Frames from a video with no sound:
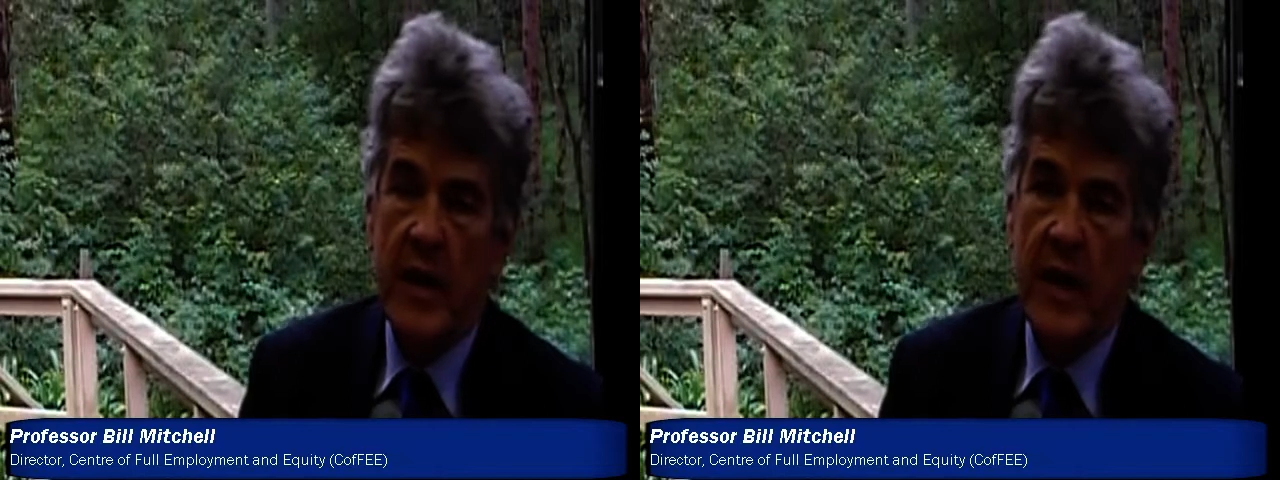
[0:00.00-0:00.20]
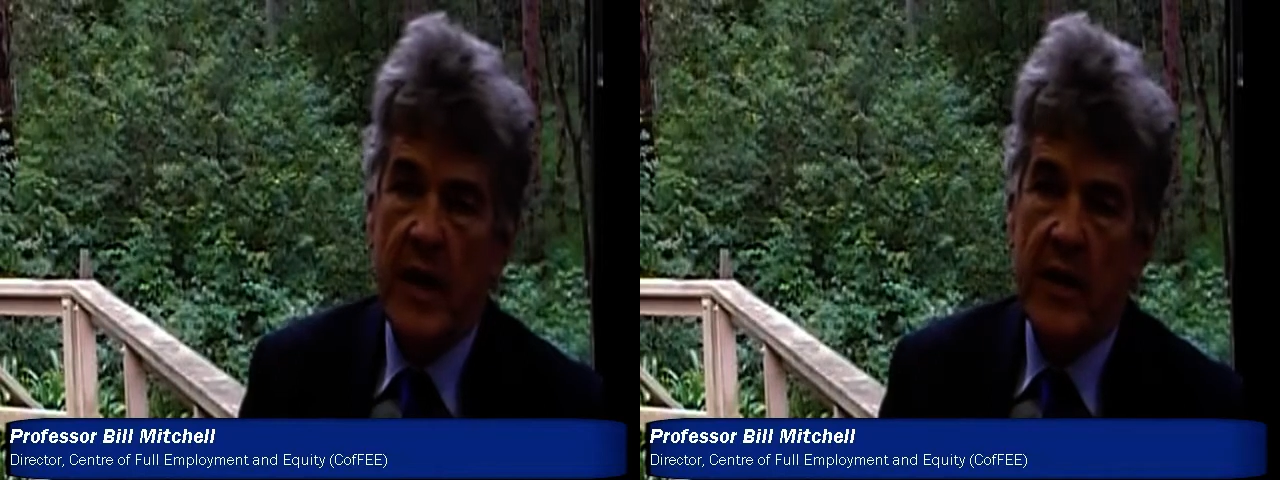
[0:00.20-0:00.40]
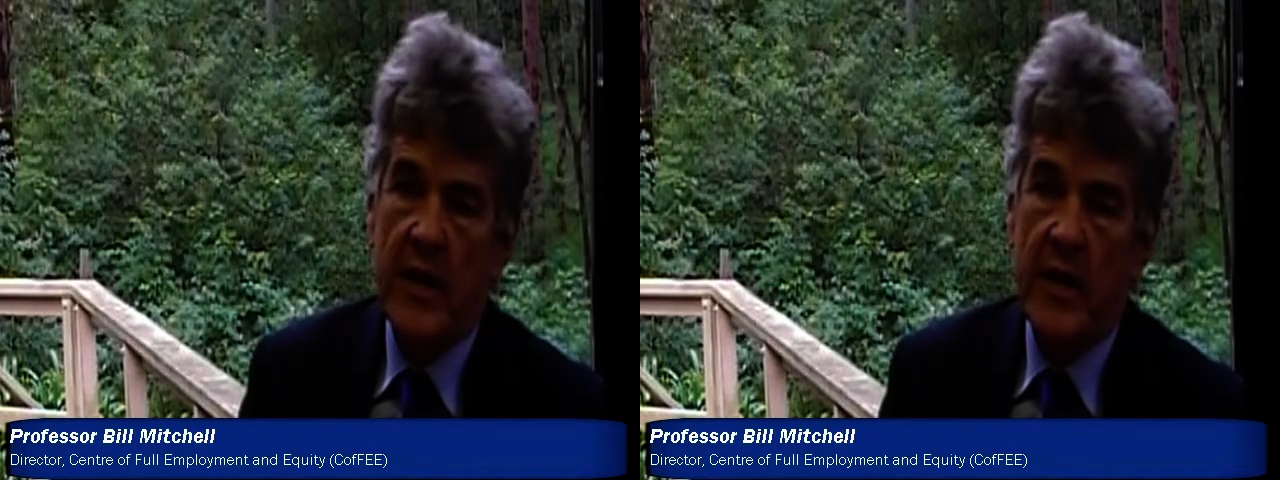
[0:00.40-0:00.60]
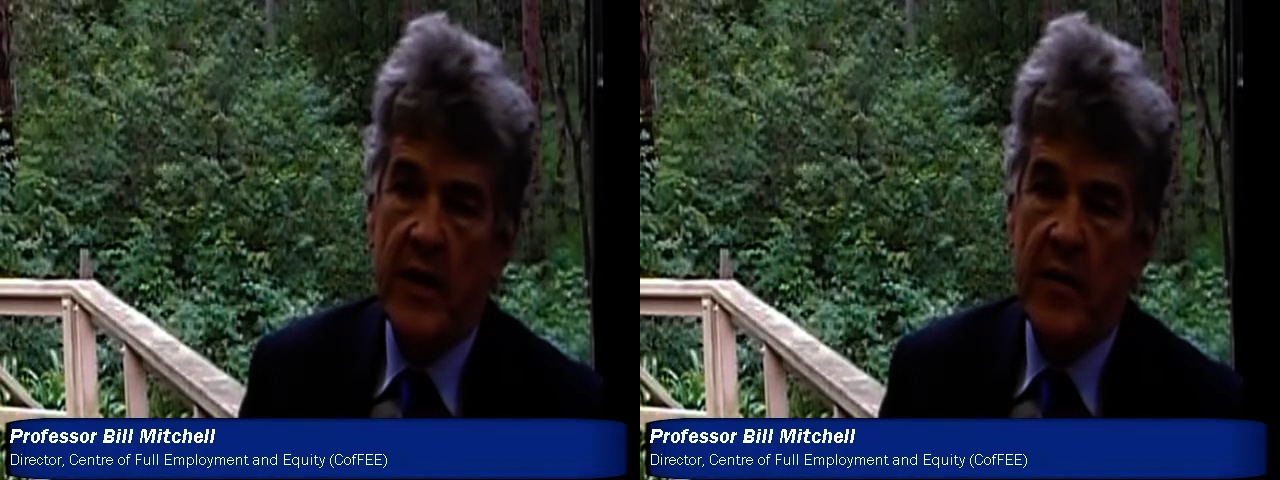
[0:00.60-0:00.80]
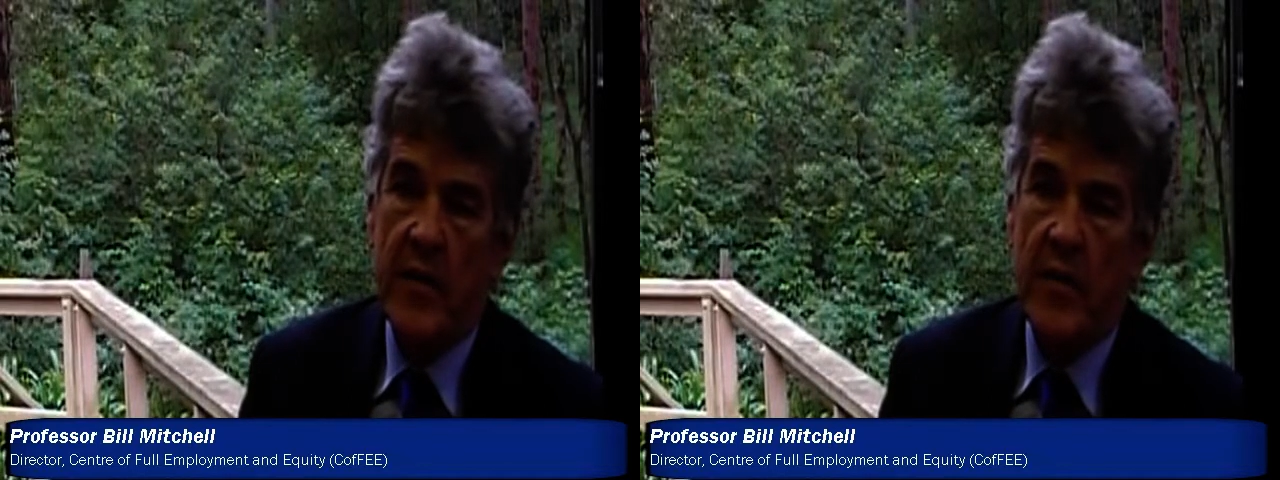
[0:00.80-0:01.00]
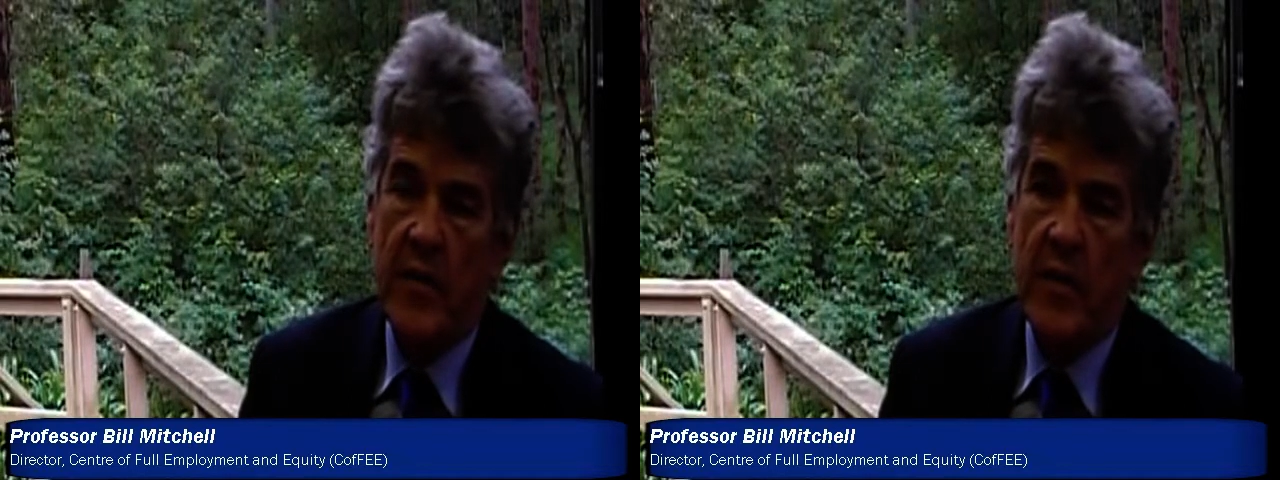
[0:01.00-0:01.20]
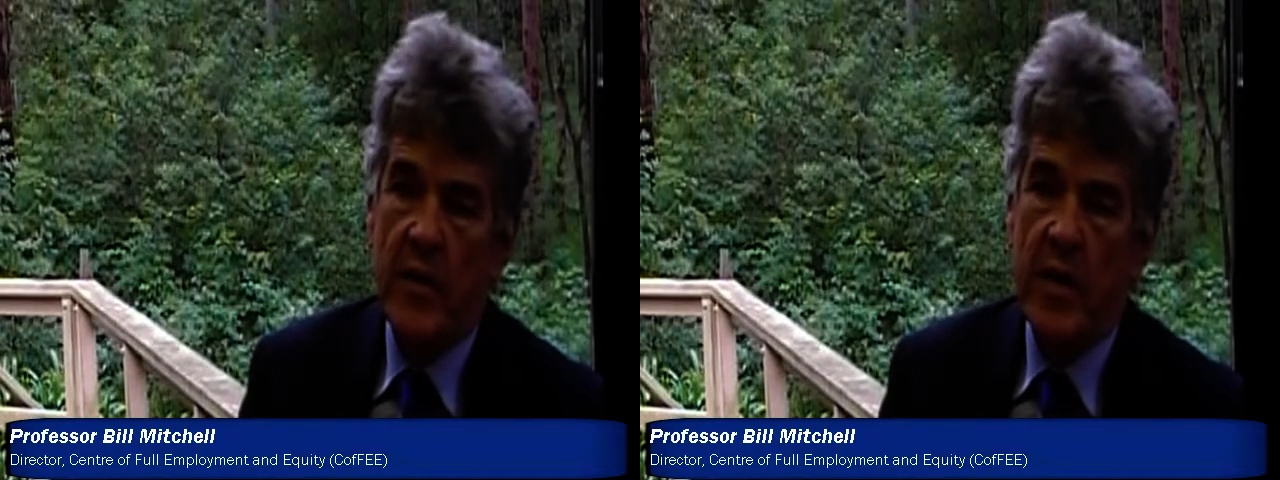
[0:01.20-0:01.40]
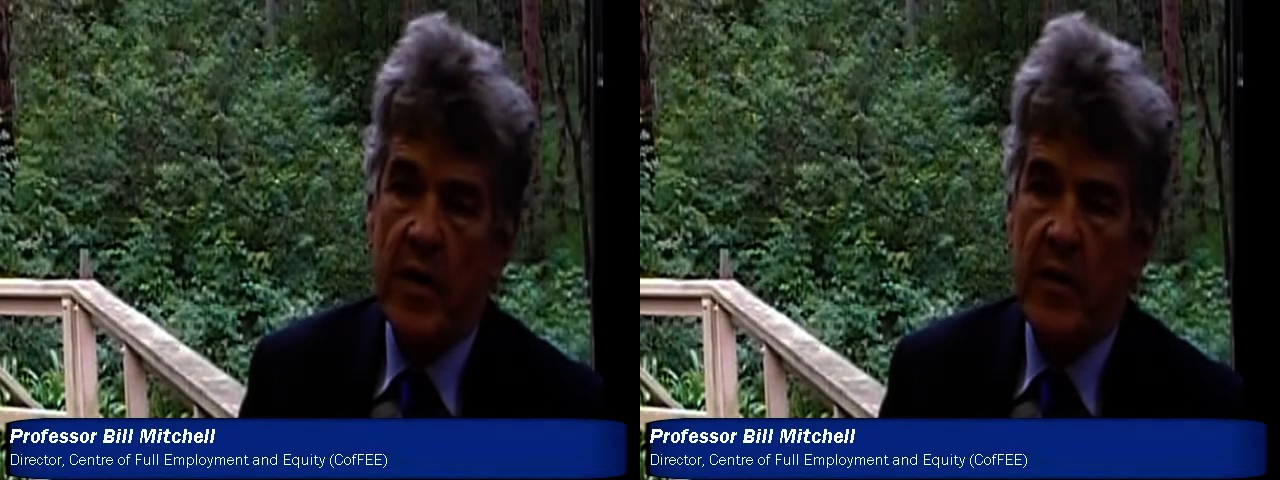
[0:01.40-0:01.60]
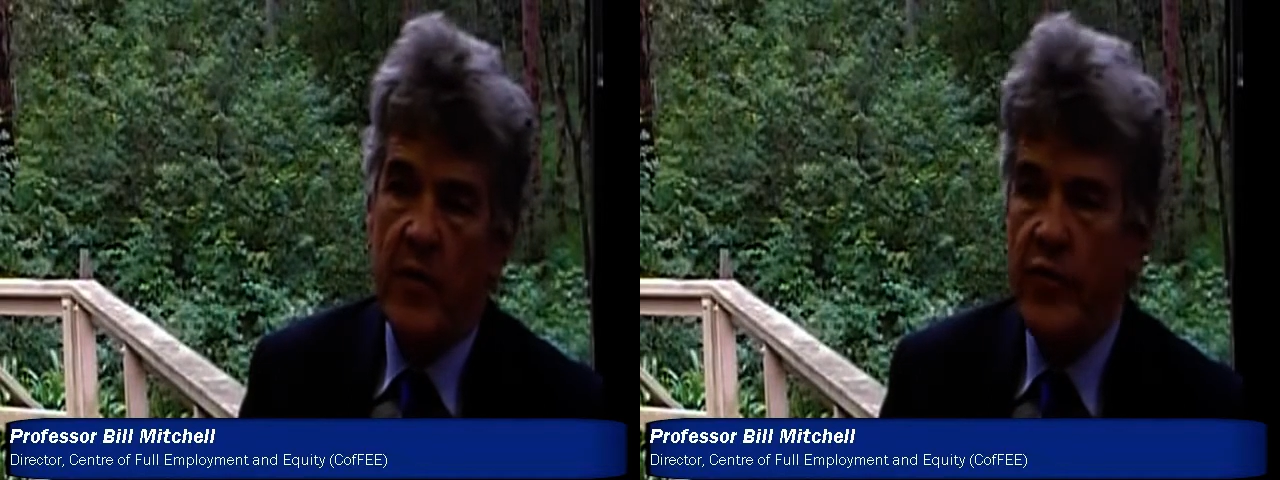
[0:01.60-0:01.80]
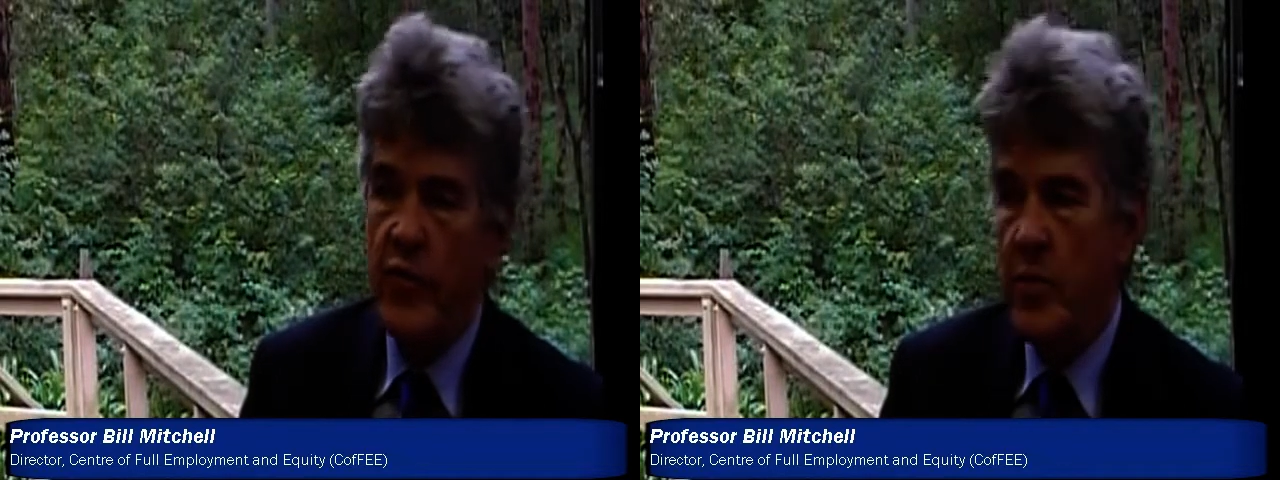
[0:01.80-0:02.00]
And I'm
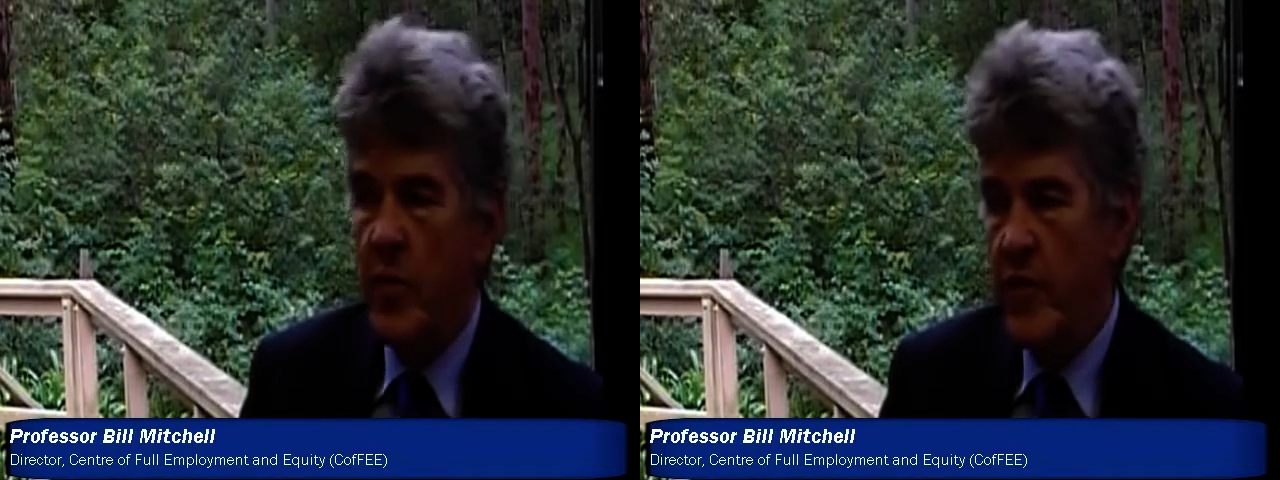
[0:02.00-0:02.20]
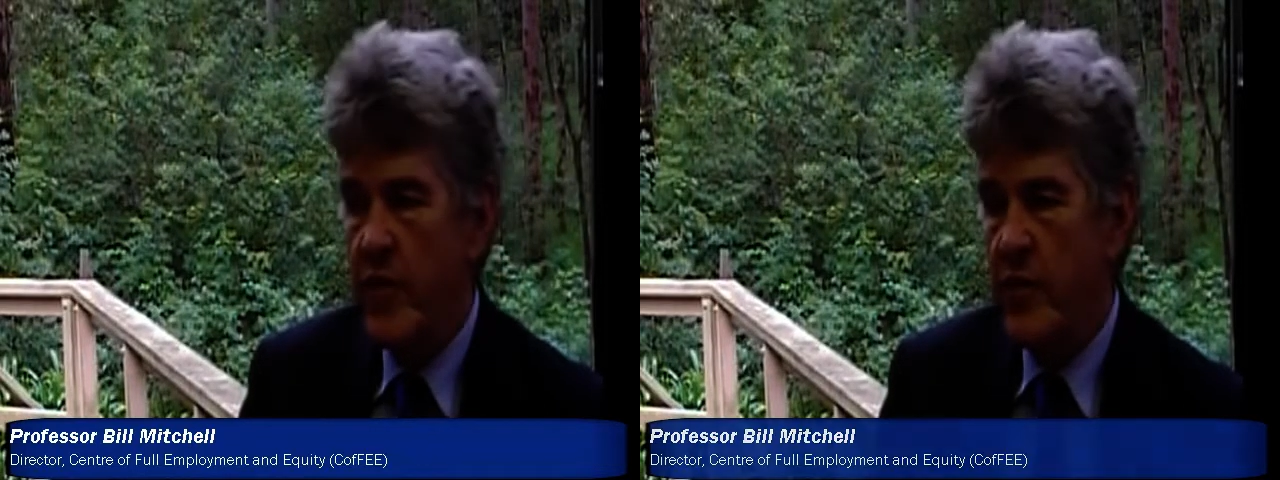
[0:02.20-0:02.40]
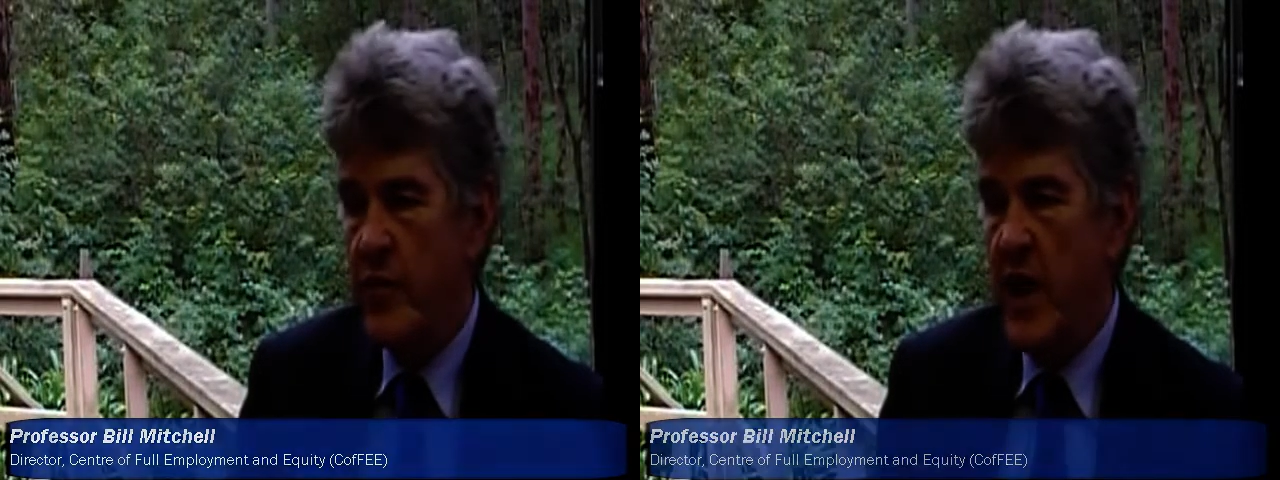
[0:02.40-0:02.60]
sure both